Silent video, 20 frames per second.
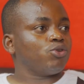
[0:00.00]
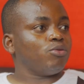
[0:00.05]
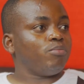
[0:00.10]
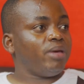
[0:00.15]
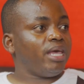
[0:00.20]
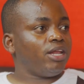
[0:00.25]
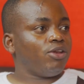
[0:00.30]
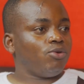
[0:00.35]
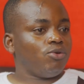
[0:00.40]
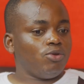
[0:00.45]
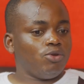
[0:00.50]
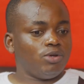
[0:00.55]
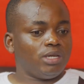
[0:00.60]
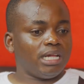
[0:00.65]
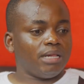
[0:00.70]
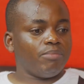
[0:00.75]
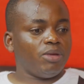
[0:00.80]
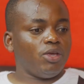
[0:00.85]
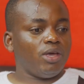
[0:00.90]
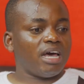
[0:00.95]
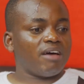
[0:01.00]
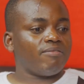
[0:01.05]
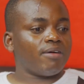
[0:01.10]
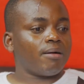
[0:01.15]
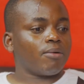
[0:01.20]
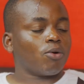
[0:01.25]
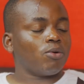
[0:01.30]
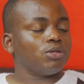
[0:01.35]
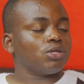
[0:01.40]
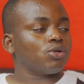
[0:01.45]
to me and you tell me you have a
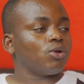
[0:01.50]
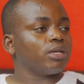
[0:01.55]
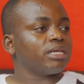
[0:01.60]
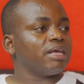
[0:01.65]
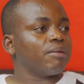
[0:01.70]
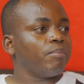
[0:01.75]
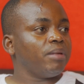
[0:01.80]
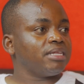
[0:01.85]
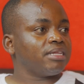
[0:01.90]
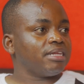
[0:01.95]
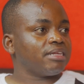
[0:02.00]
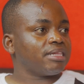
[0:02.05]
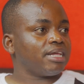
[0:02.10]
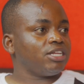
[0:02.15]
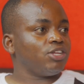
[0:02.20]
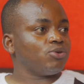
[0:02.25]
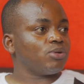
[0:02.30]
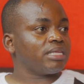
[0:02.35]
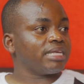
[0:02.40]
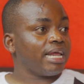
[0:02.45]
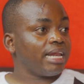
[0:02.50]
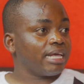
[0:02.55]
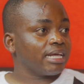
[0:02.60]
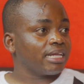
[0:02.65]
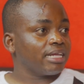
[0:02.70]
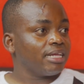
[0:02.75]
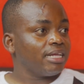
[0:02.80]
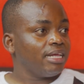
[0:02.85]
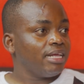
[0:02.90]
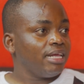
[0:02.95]
consulting business that you're selling,
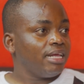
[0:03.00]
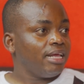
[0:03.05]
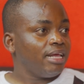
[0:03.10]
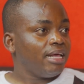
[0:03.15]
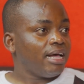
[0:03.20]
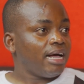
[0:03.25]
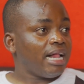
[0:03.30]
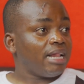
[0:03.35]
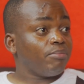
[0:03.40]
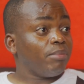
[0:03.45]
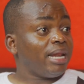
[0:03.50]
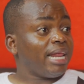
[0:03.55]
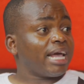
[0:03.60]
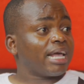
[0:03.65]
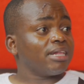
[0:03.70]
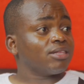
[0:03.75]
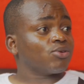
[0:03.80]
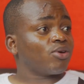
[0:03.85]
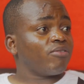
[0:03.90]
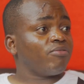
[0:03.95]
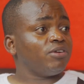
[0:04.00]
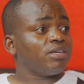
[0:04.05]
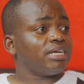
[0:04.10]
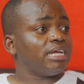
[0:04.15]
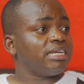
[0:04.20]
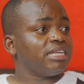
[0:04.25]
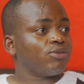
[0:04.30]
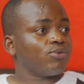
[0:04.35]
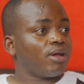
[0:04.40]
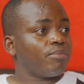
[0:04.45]
I'll be like, its
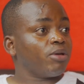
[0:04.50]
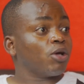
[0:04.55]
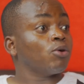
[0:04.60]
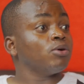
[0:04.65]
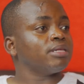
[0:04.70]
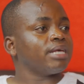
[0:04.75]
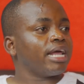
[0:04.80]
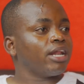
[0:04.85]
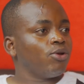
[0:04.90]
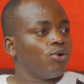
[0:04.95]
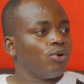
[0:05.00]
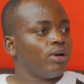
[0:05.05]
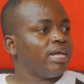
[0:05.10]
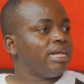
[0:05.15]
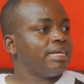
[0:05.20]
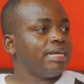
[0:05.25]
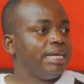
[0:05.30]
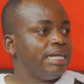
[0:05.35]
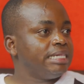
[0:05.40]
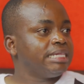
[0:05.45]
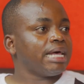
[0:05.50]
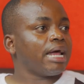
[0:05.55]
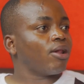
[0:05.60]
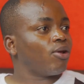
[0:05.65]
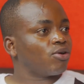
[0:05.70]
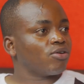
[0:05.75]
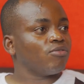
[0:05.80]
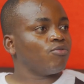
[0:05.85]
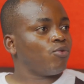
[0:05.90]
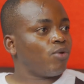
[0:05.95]
coefficient is 1 because I know it needs a
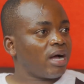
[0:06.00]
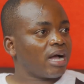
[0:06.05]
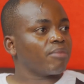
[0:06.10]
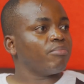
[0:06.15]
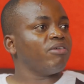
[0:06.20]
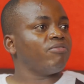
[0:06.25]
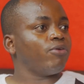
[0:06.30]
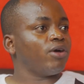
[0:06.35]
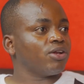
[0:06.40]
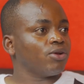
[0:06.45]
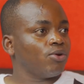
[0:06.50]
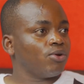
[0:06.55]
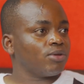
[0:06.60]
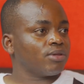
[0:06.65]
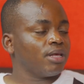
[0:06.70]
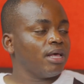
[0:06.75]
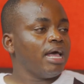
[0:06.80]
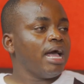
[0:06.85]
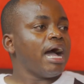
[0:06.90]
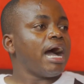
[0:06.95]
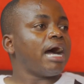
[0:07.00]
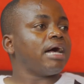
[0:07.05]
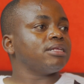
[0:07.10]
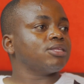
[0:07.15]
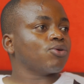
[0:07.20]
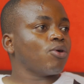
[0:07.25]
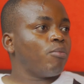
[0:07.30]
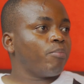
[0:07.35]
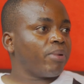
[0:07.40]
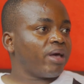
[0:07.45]
lot of work before it grows. As
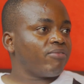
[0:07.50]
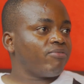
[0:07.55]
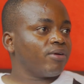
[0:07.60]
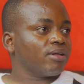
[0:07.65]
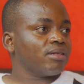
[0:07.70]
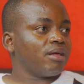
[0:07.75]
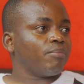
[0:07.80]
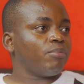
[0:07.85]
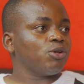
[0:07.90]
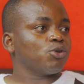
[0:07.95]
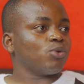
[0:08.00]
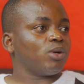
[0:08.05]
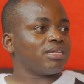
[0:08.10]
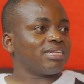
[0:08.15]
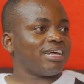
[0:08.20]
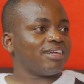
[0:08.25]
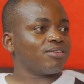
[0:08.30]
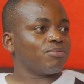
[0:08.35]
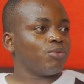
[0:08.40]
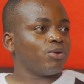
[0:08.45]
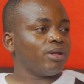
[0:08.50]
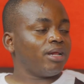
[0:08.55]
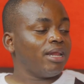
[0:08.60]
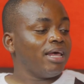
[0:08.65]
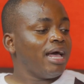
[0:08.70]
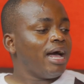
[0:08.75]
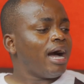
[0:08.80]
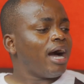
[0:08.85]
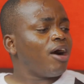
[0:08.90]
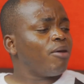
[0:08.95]
compared, for example, to a SaaS model,
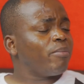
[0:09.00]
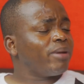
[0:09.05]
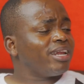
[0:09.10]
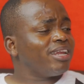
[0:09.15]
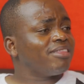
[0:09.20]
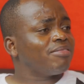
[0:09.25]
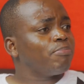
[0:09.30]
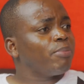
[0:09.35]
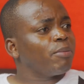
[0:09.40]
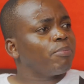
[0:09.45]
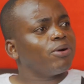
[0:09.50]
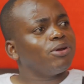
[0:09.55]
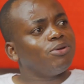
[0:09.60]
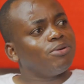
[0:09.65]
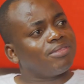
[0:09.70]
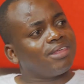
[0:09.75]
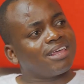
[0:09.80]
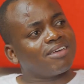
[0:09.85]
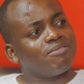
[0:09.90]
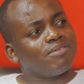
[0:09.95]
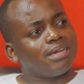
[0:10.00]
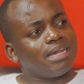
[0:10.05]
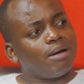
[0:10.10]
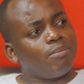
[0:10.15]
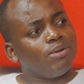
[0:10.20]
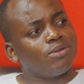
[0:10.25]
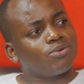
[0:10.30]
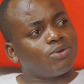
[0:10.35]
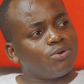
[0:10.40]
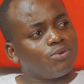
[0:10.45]
how many people do you think VW
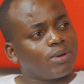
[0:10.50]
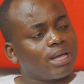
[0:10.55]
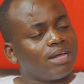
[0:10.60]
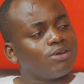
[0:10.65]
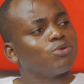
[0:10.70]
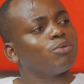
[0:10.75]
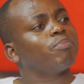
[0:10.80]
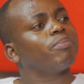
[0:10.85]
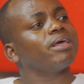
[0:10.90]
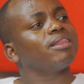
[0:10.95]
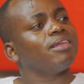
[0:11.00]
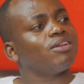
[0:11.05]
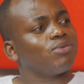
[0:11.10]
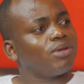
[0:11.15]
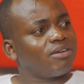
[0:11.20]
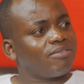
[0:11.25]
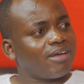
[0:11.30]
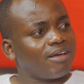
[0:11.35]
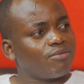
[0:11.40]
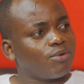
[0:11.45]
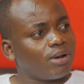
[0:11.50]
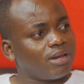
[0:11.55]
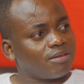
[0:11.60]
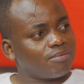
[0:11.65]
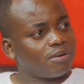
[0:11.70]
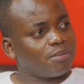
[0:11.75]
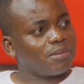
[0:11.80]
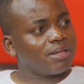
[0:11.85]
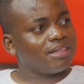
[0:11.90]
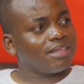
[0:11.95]
is going to get to pay the $25
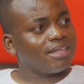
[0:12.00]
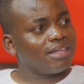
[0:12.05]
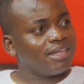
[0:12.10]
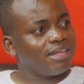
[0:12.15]
per month?